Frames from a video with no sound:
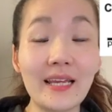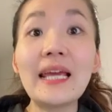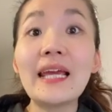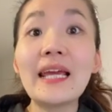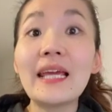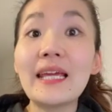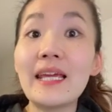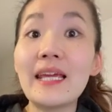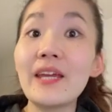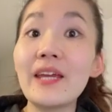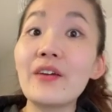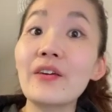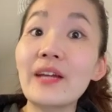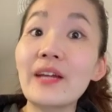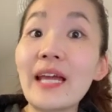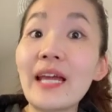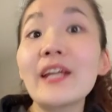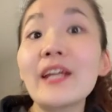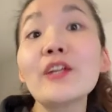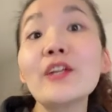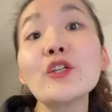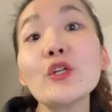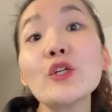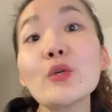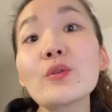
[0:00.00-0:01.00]
Here,
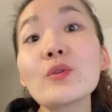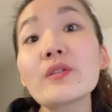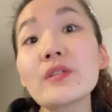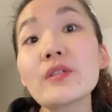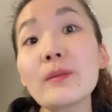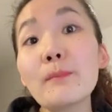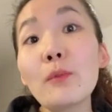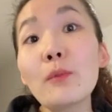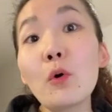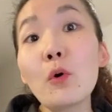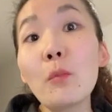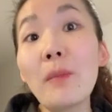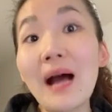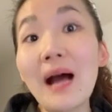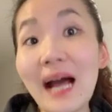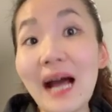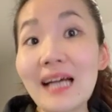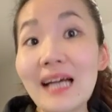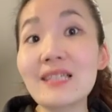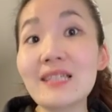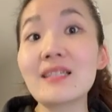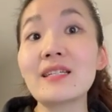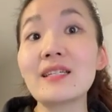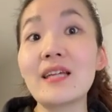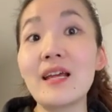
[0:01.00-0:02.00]
Caden used simple
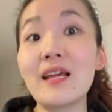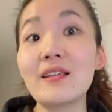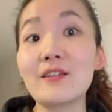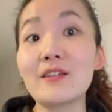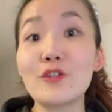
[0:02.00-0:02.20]
past tense